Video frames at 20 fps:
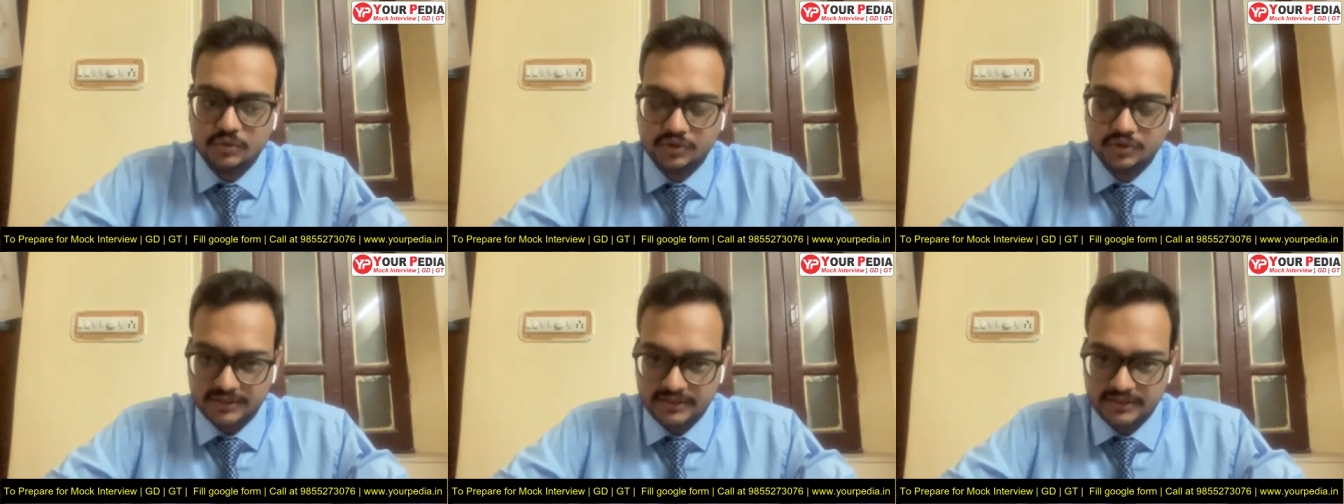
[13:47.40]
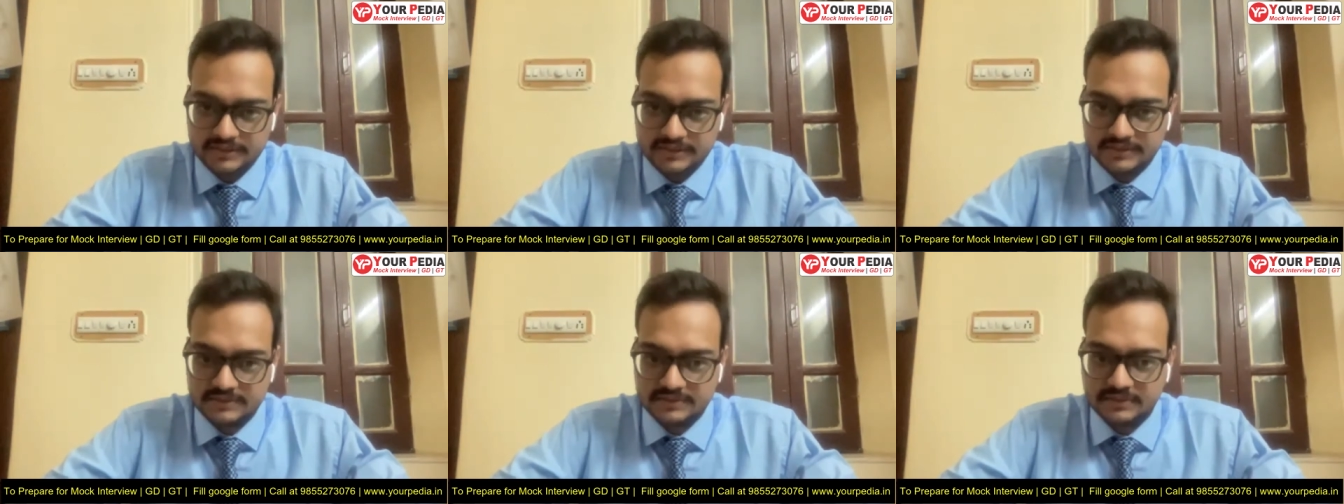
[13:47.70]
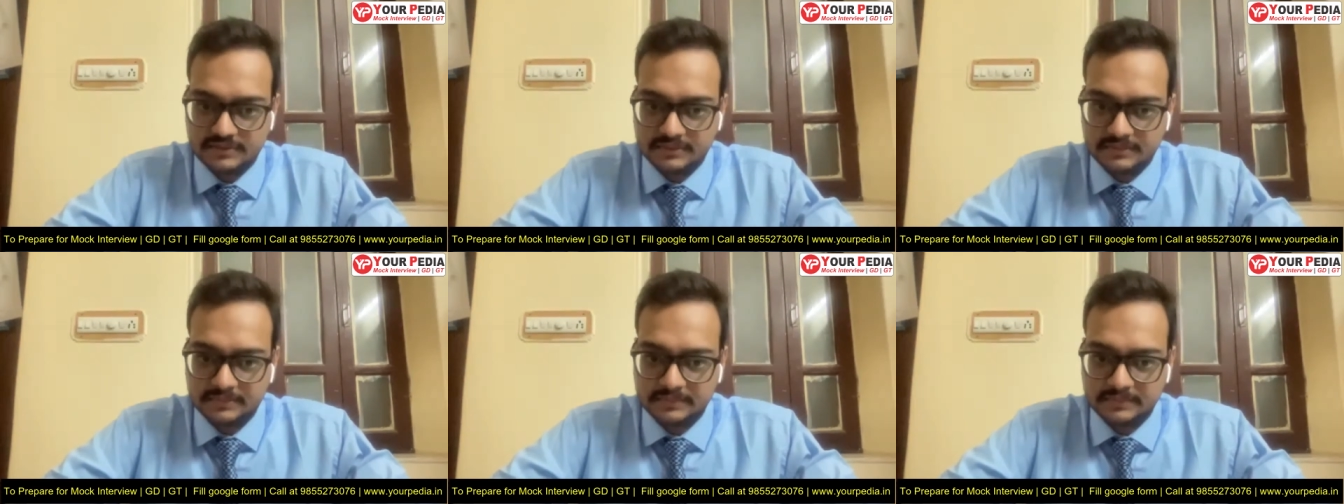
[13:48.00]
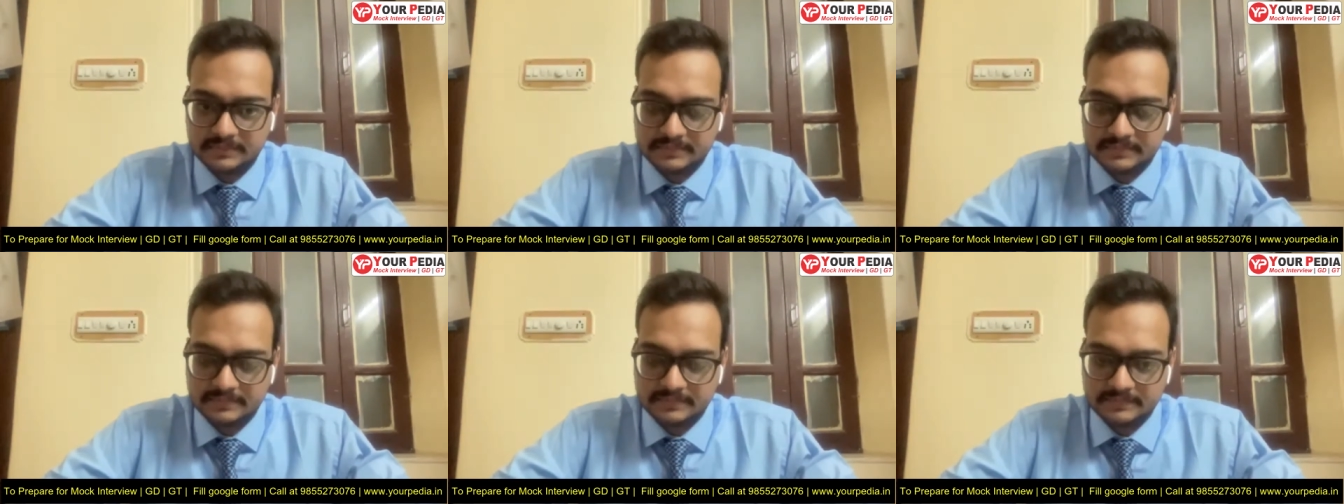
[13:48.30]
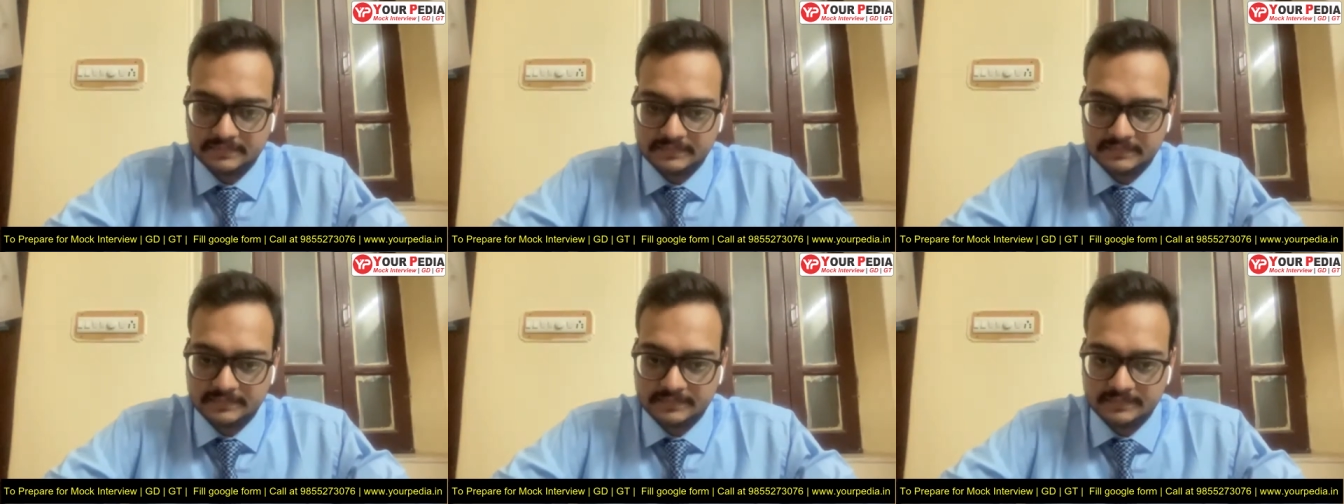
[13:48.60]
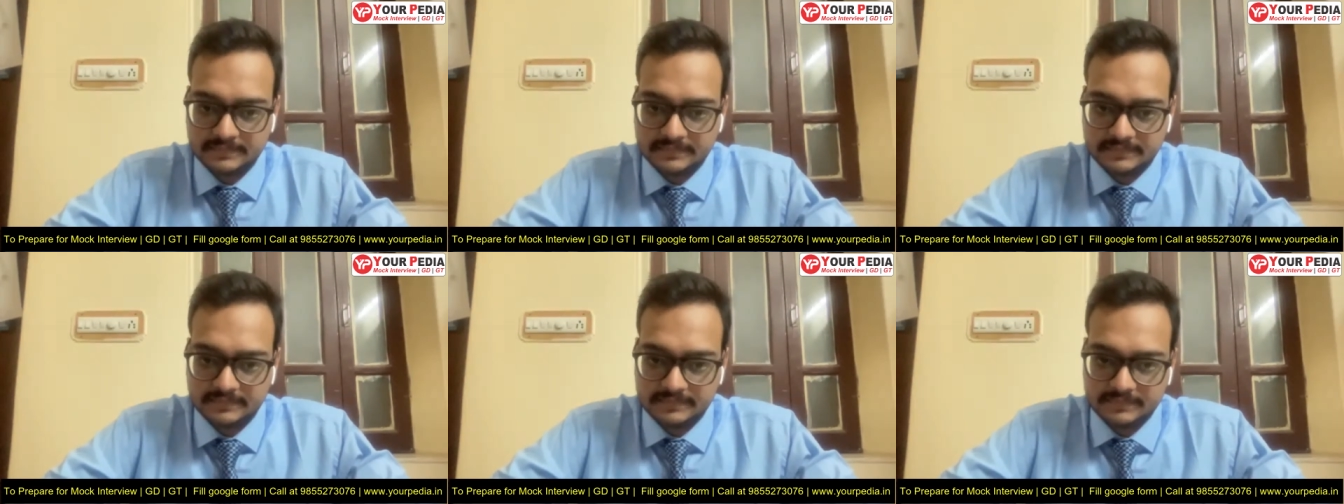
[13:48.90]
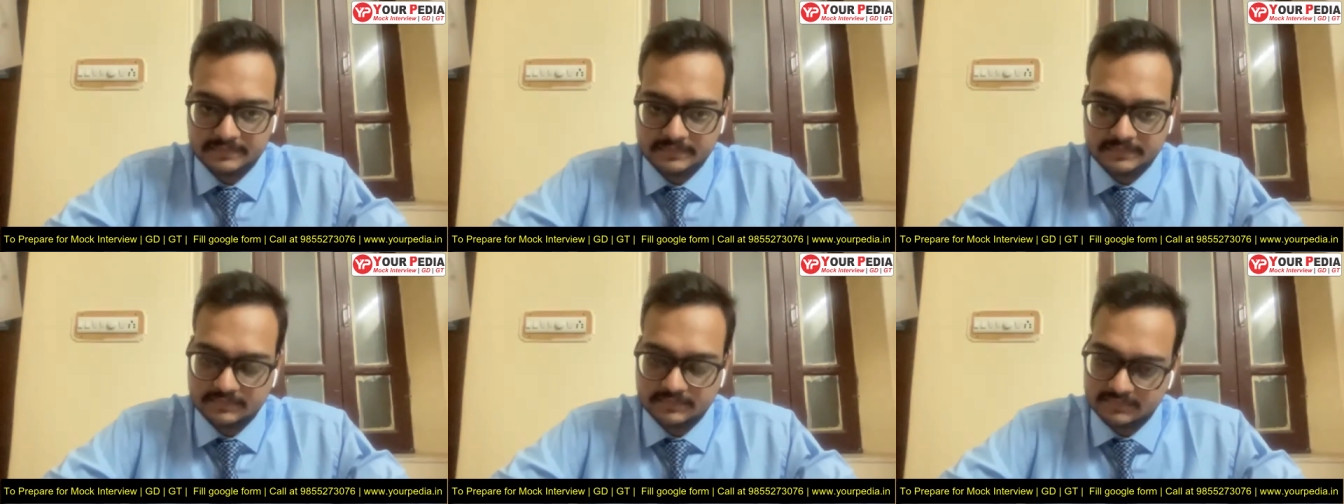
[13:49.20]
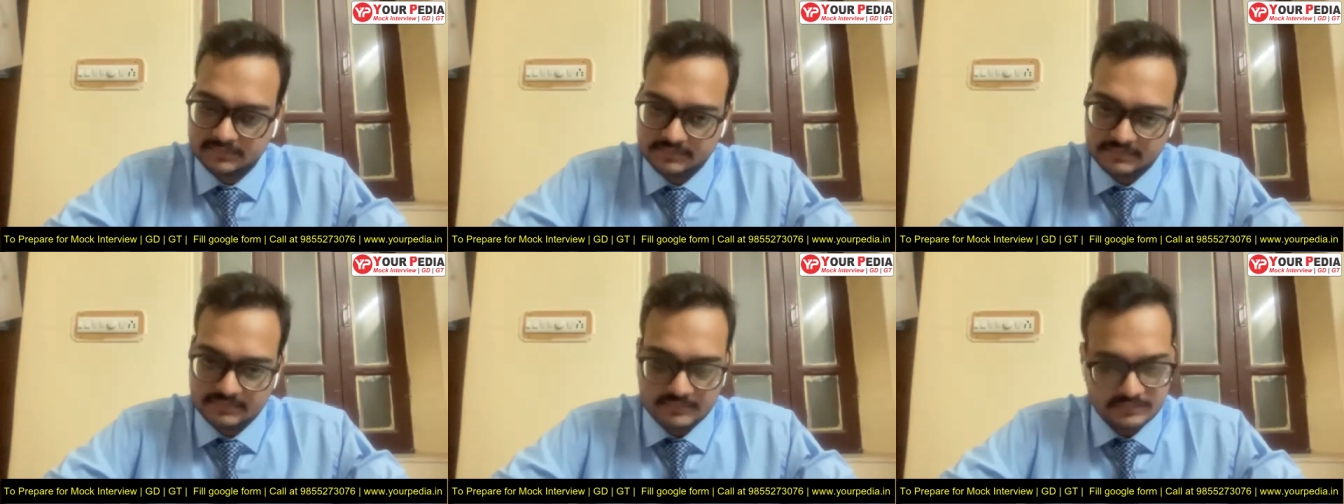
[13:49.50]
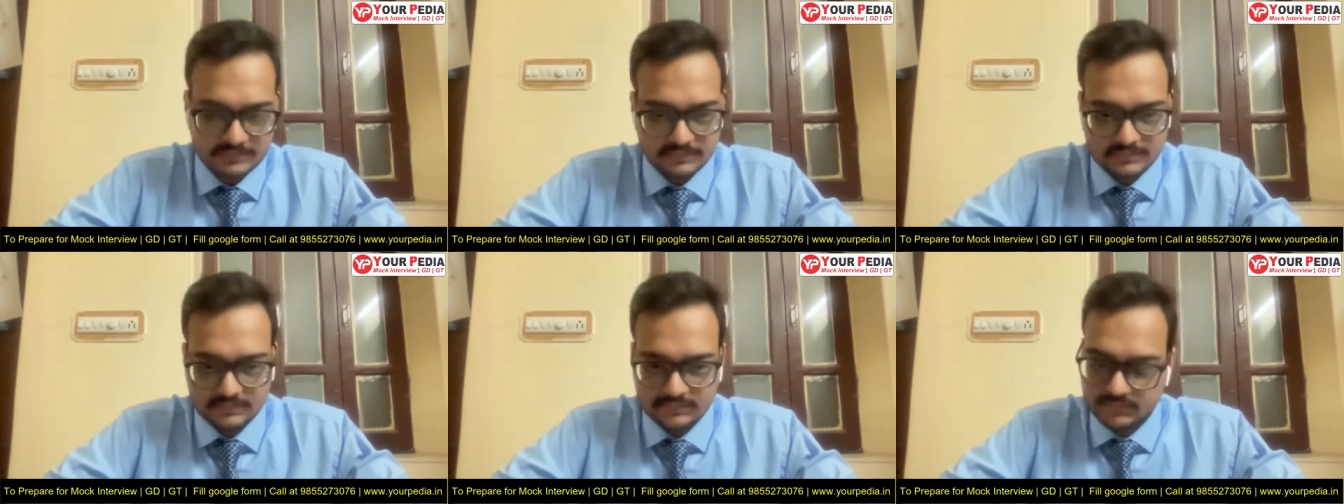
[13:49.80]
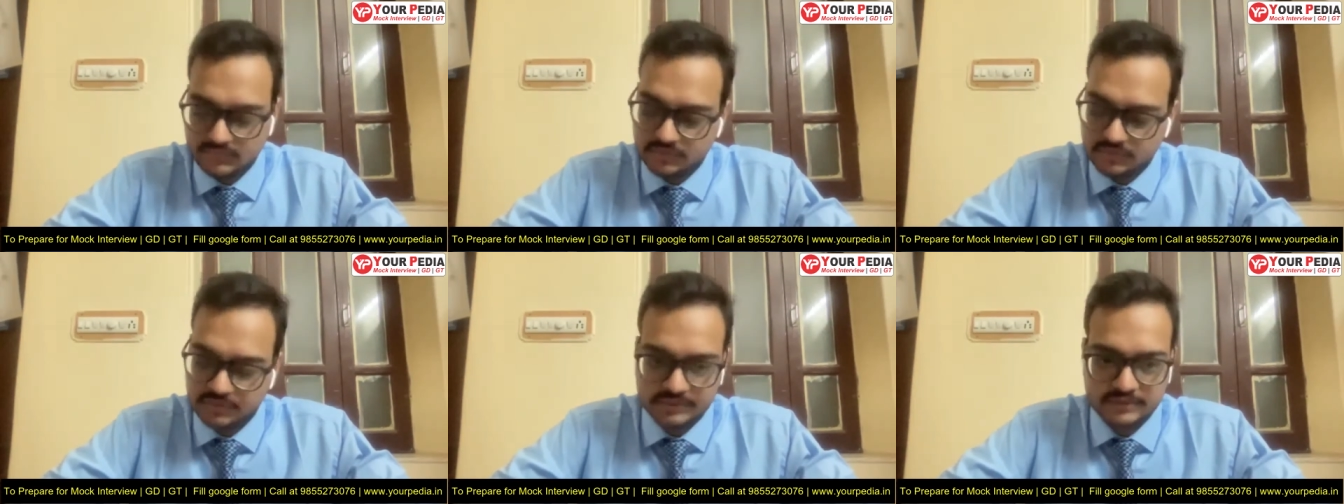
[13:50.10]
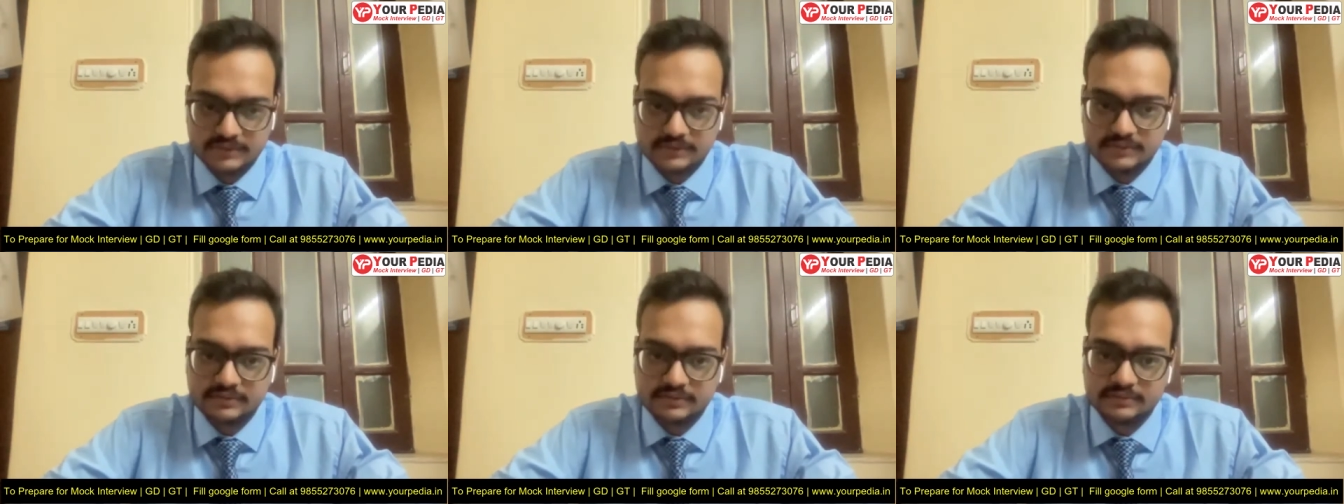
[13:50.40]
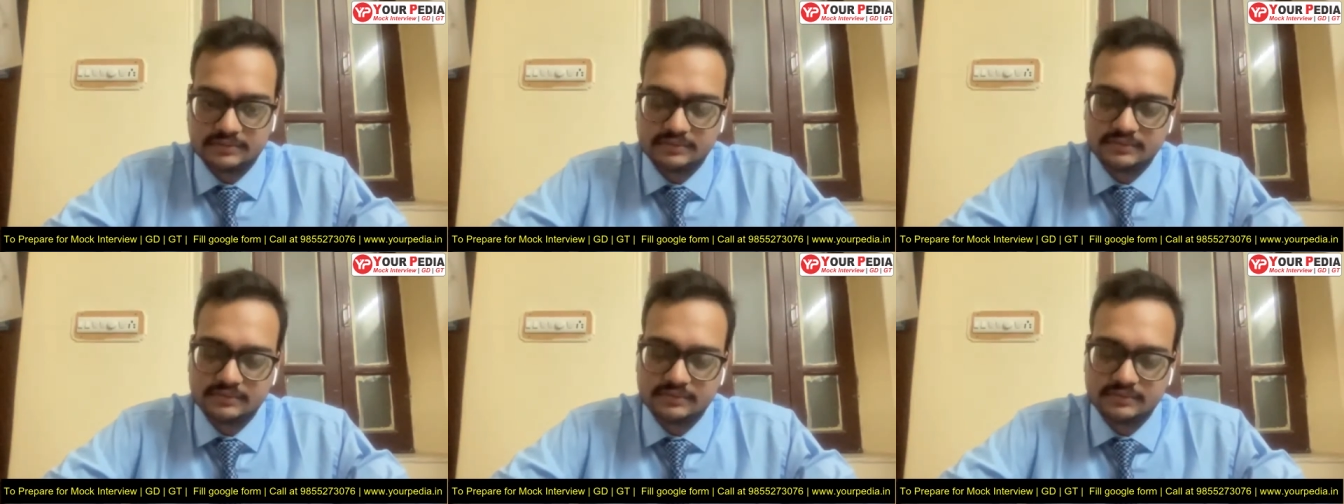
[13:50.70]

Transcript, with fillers: Rotating system. Right. Okay, sir.